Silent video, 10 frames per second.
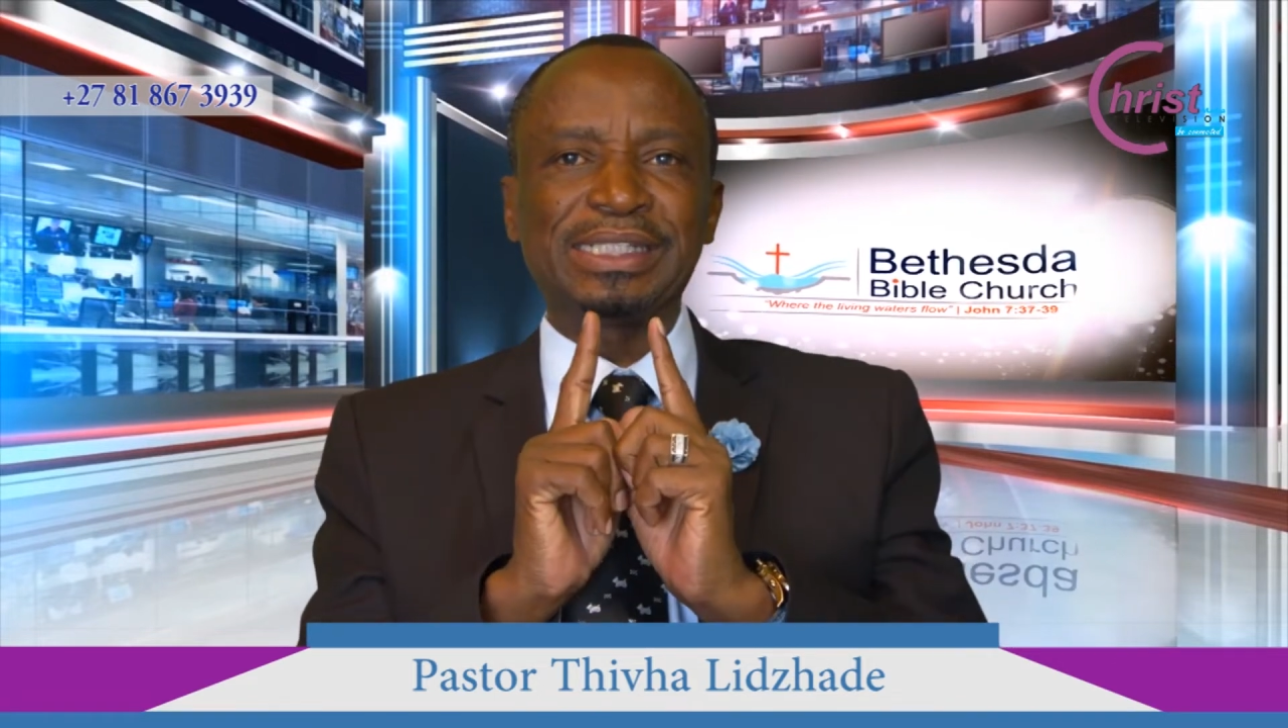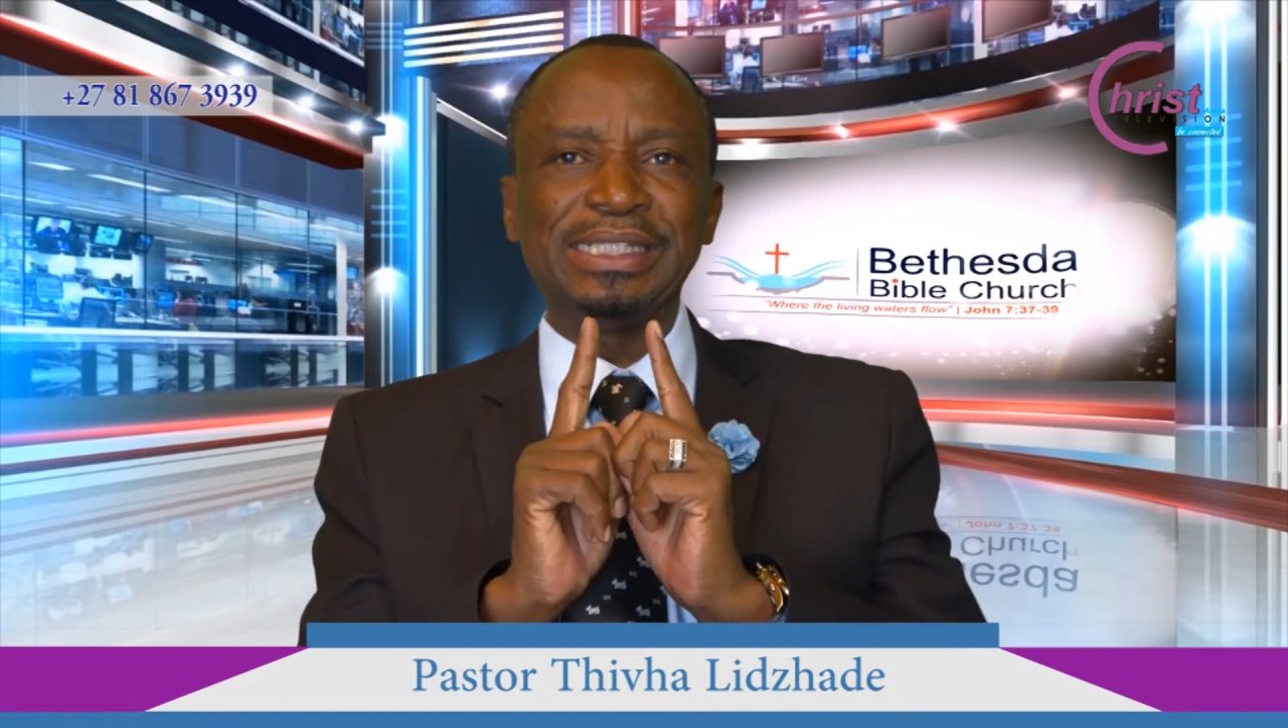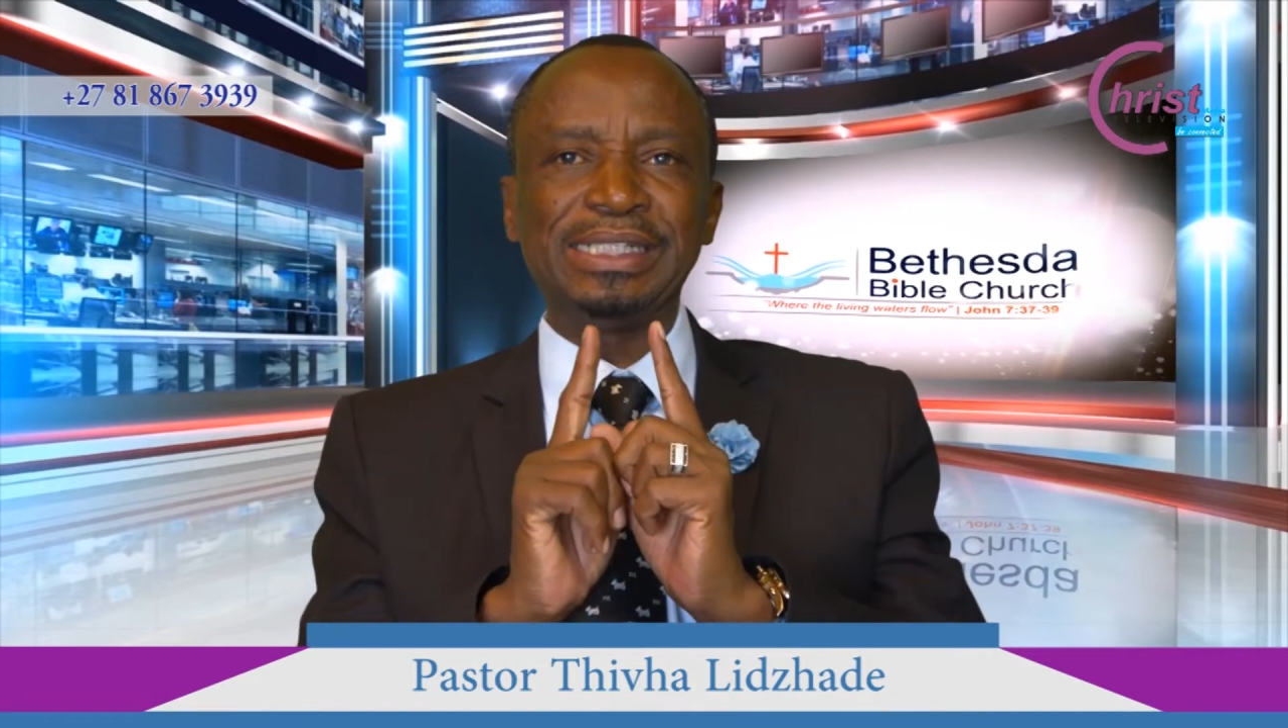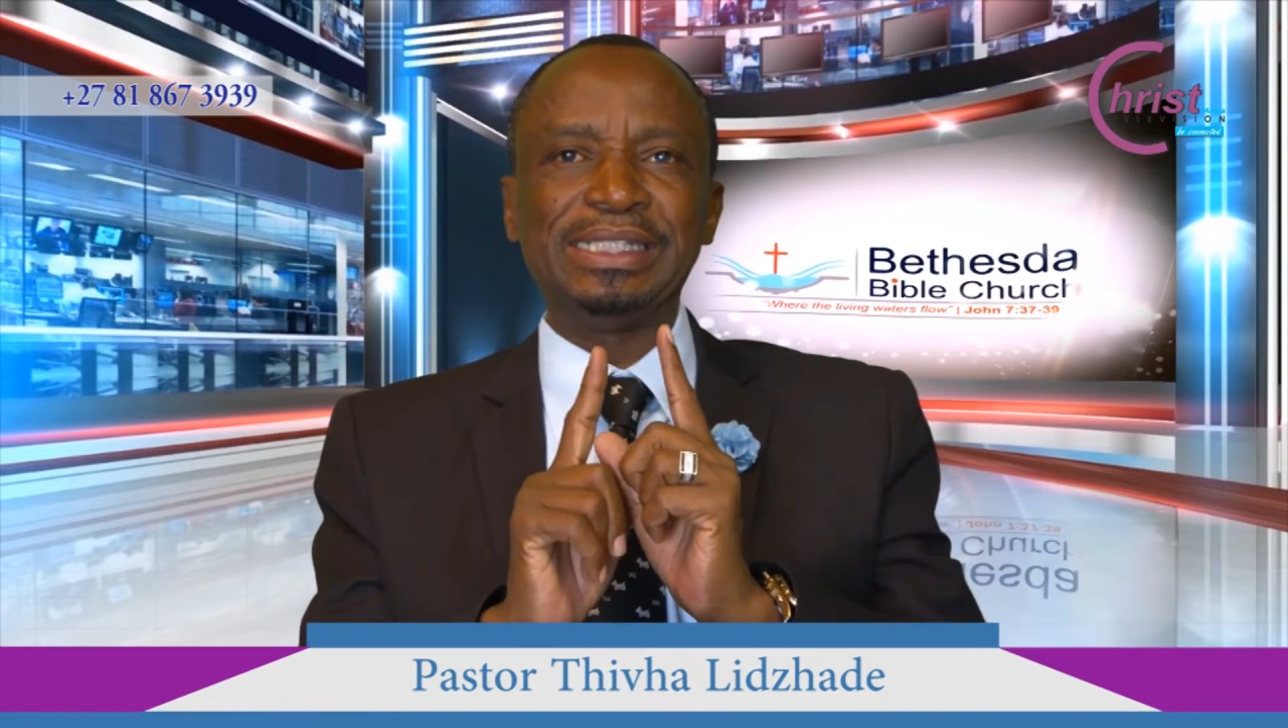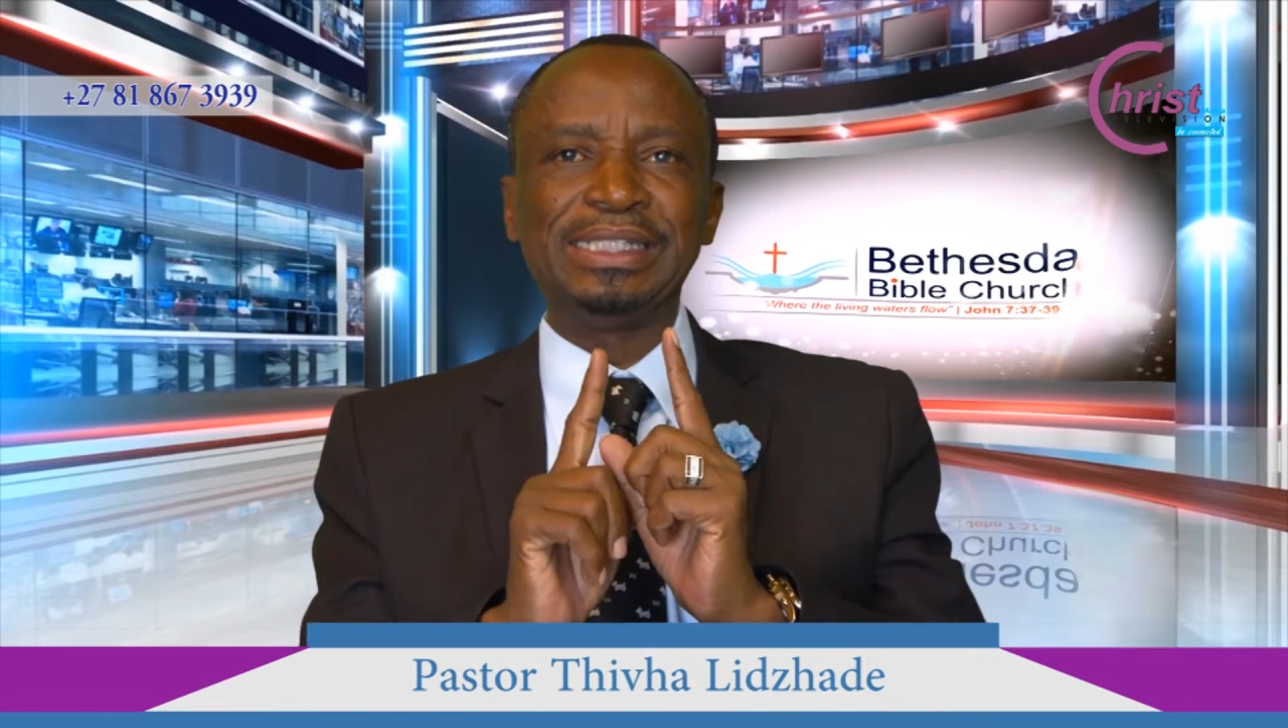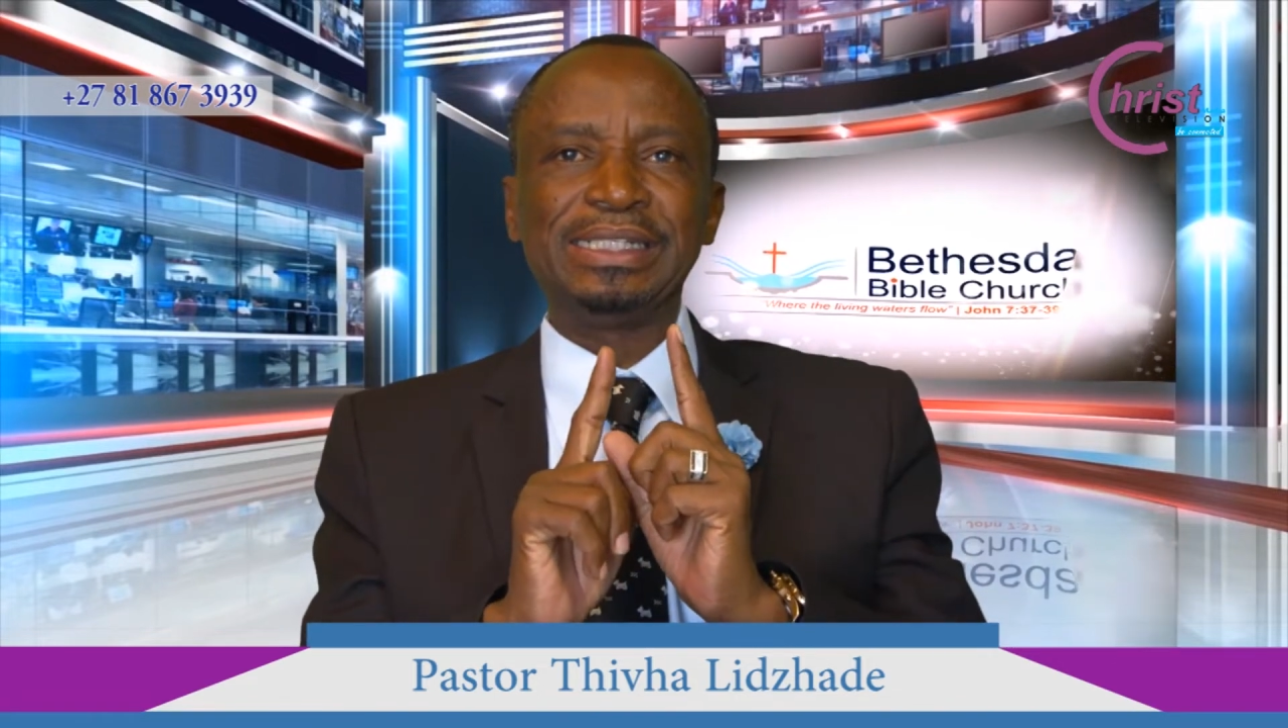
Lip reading: seed.